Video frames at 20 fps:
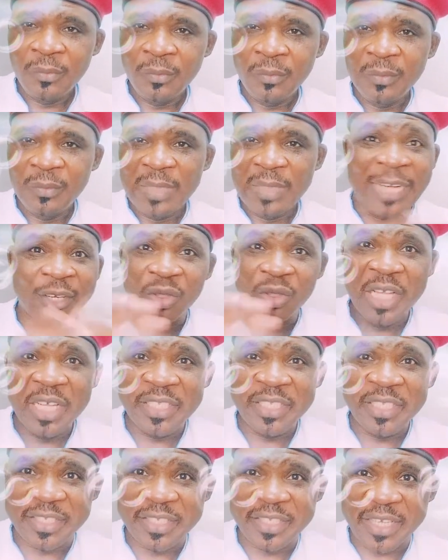I don't
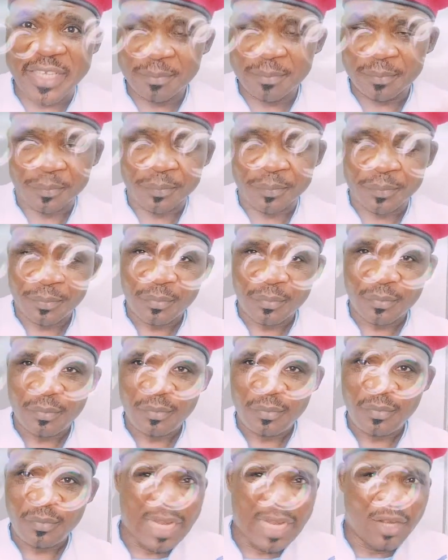hate them.
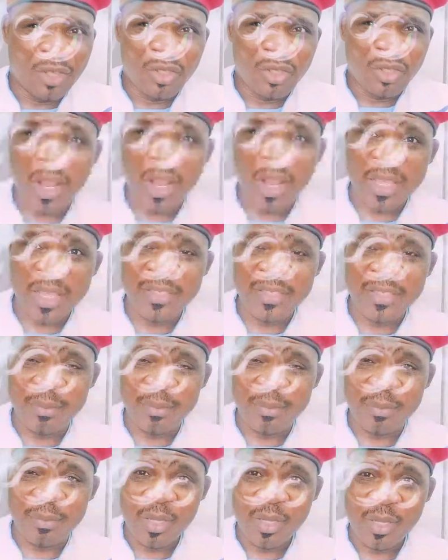I don't talk against them.
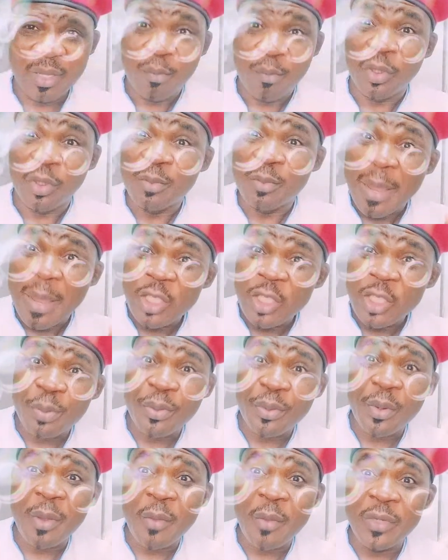But my major
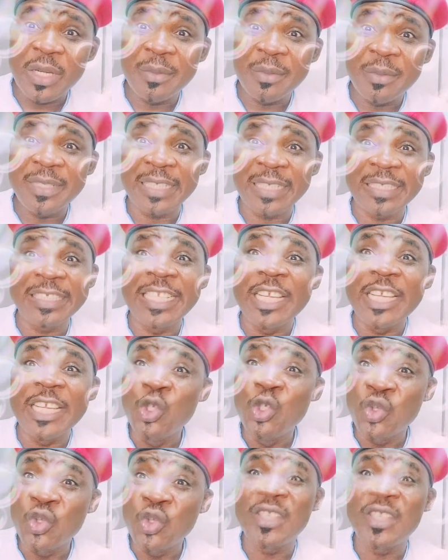problem with them is that they
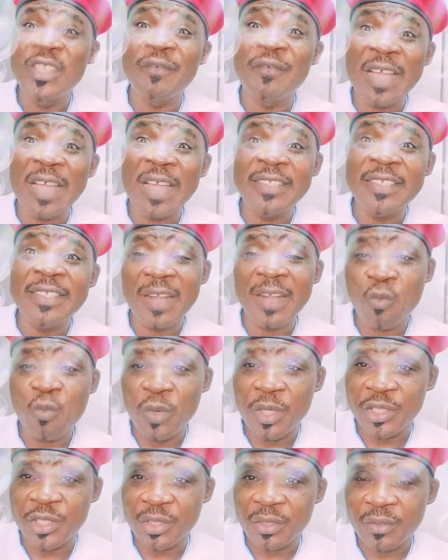use divisive
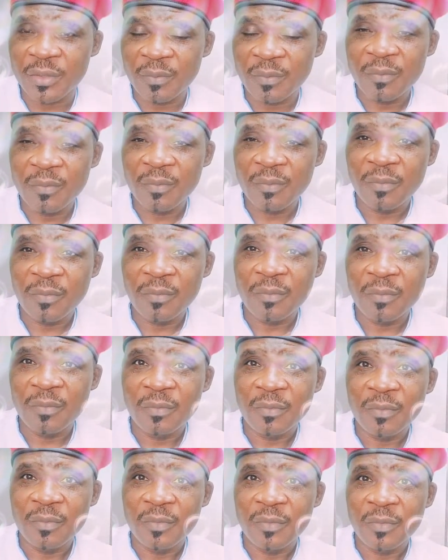language.
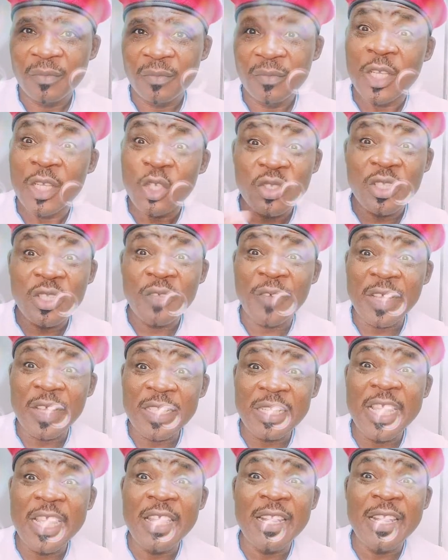They use
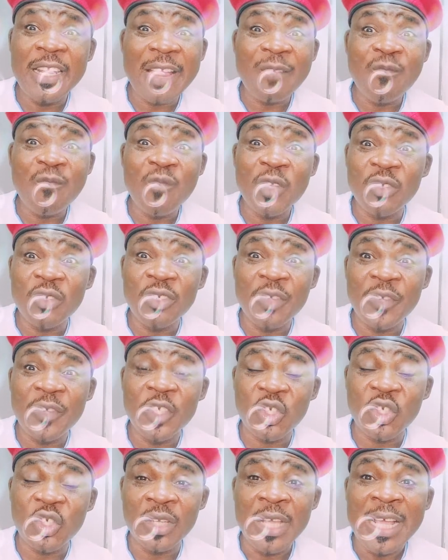a language of
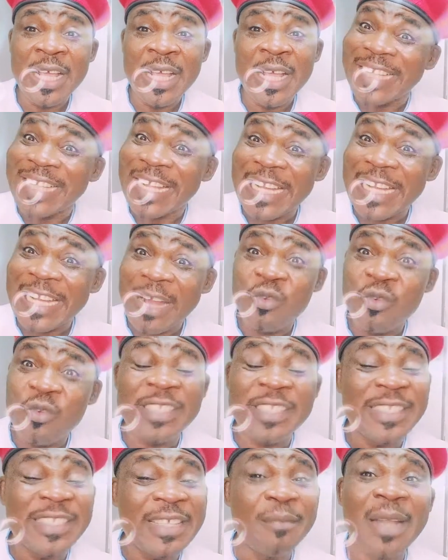division. The
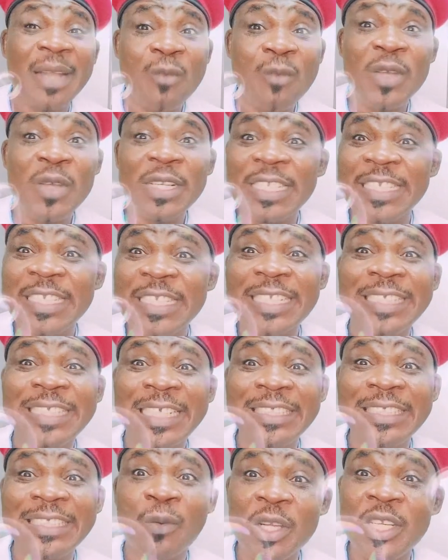same language that
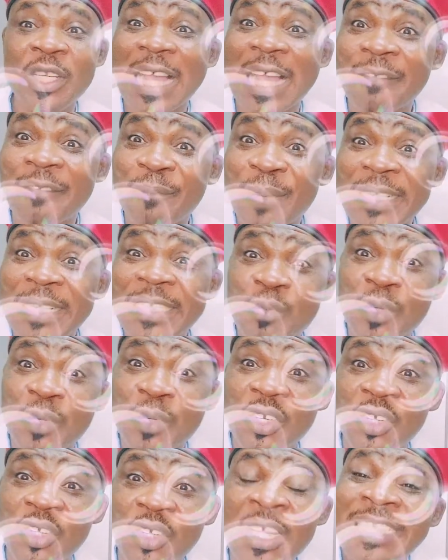they have planted
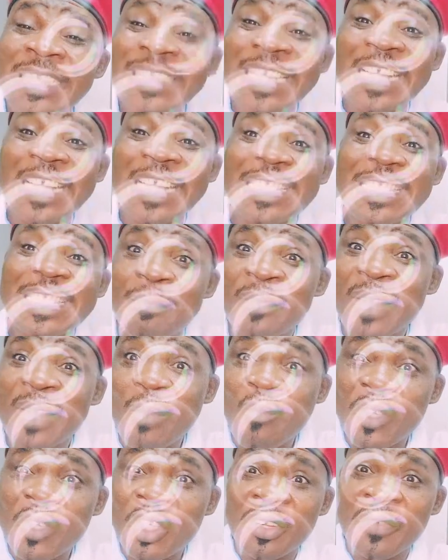within us, that same
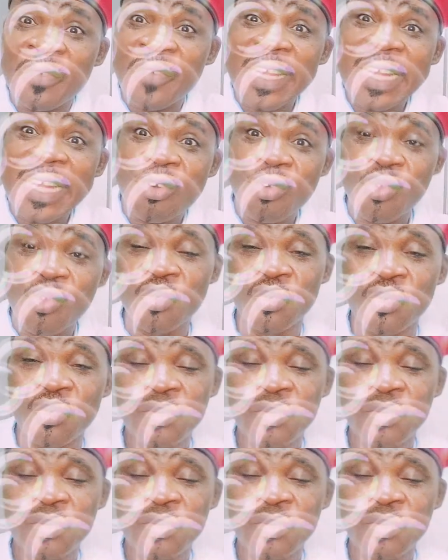language of divide and rule.